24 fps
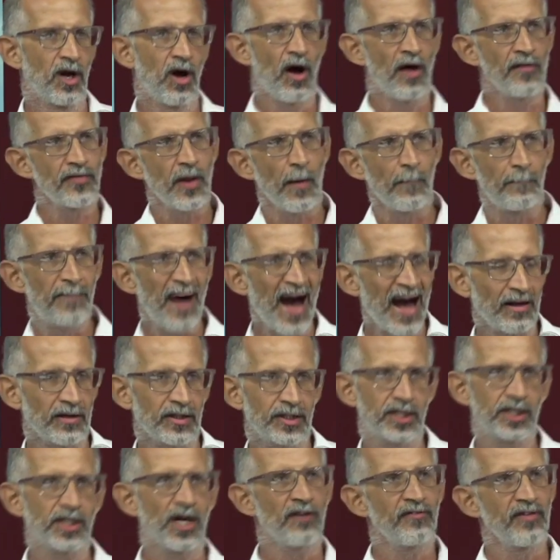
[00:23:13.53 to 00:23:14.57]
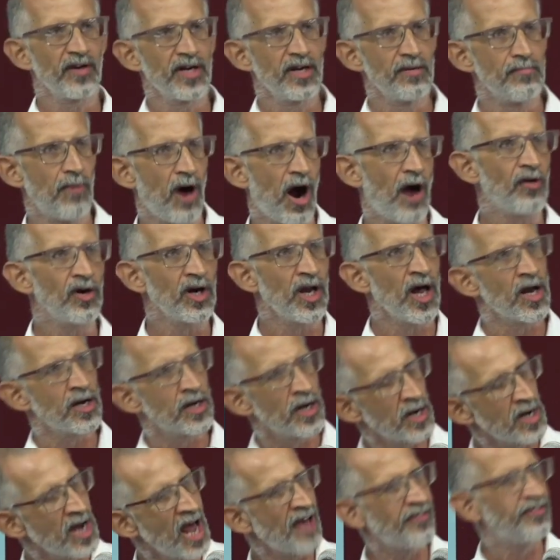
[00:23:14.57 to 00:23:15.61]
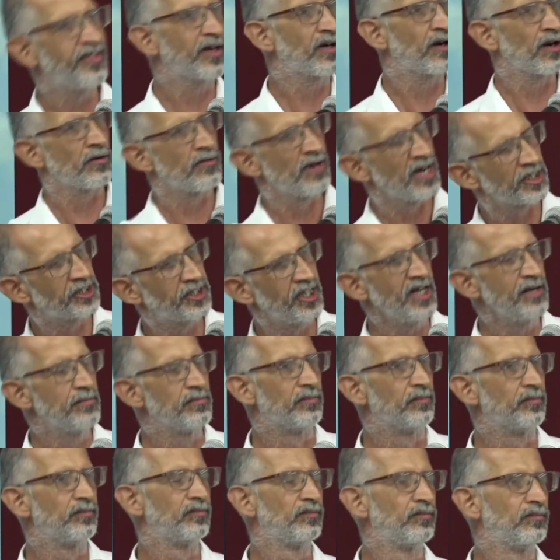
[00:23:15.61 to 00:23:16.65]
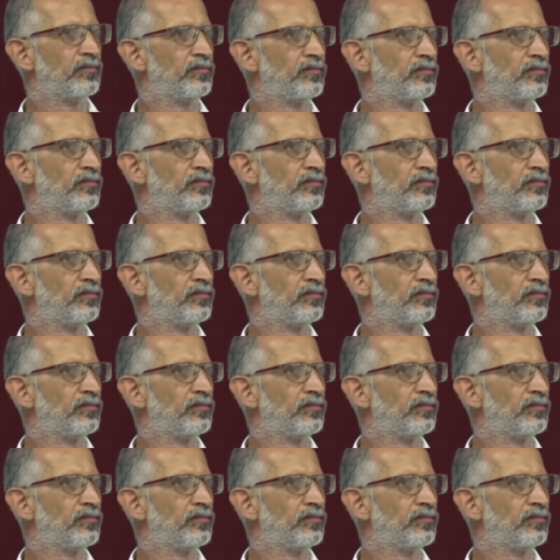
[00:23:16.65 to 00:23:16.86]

on the backs of an immoral and unethical regime.